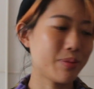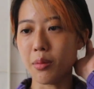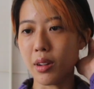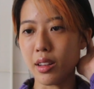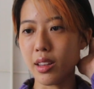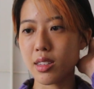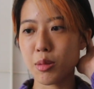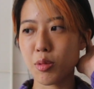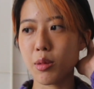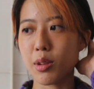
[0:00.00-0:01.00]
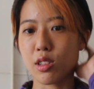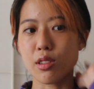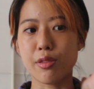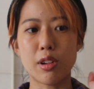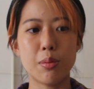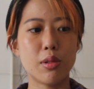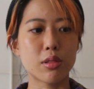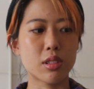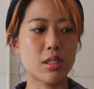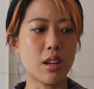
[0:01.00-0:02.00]
that's pretty much the 4
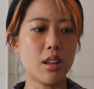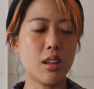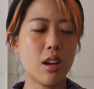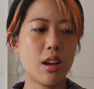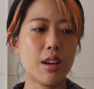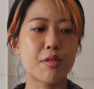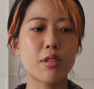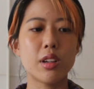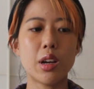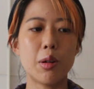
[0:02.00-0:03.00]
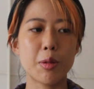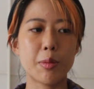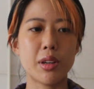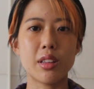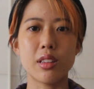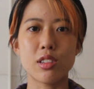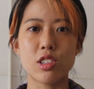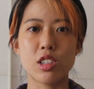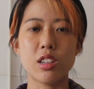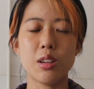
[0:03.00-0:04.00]
books that have really helped me in this
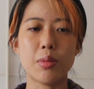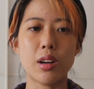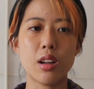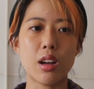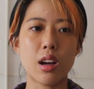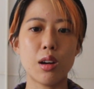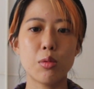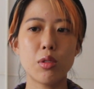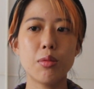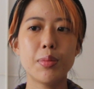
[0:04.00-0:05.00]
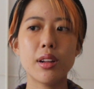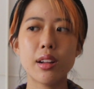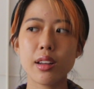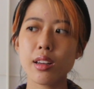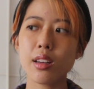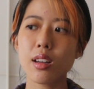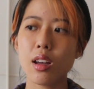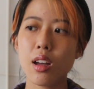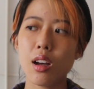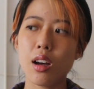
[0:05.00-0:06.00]
journey, but I will be linking
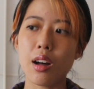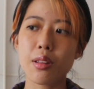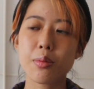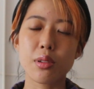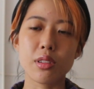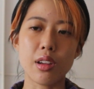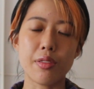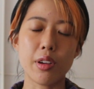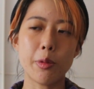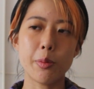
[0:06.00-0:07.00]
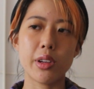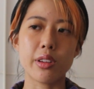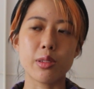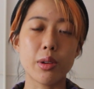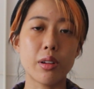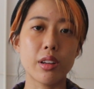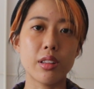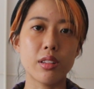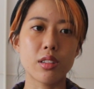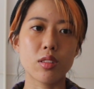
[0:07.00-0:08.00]
other books that have helped me as well in the
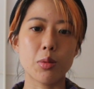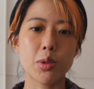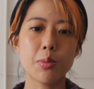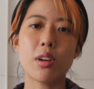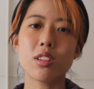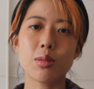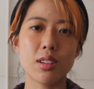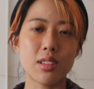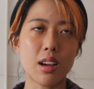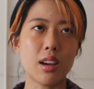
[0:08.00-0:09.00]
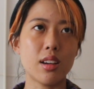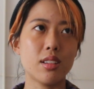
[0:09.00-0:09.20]
description box, because I